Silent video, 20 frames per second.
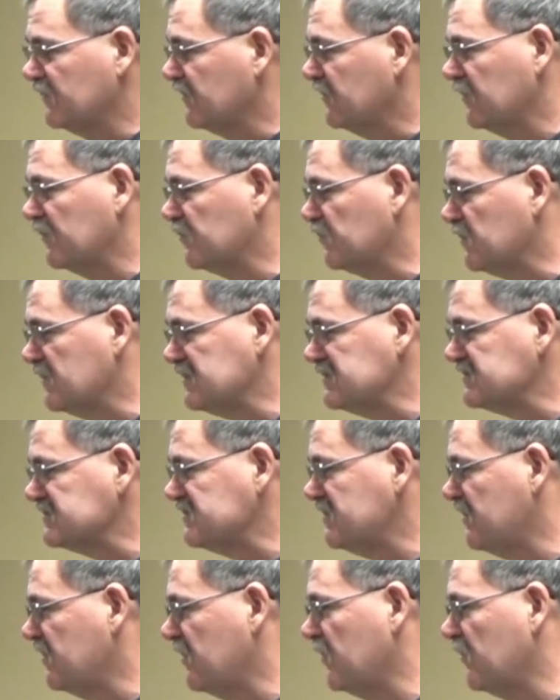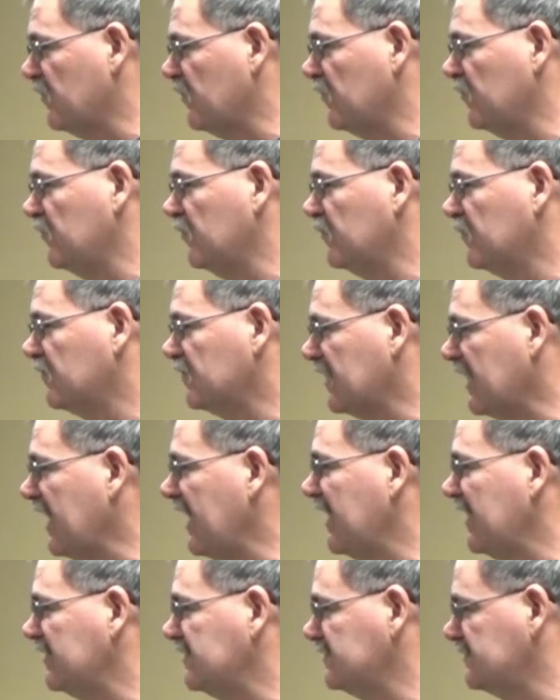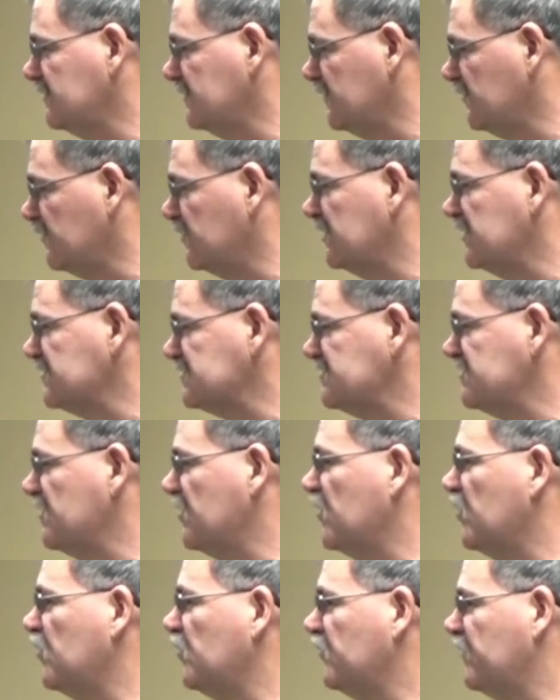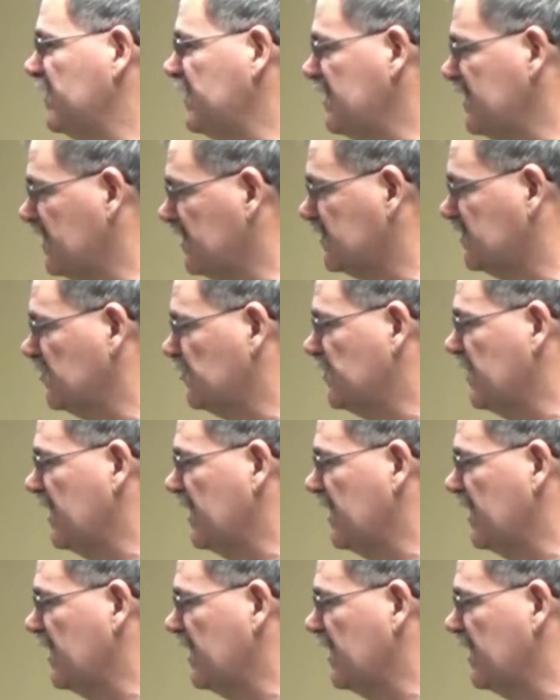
there was no light, there was no vehicle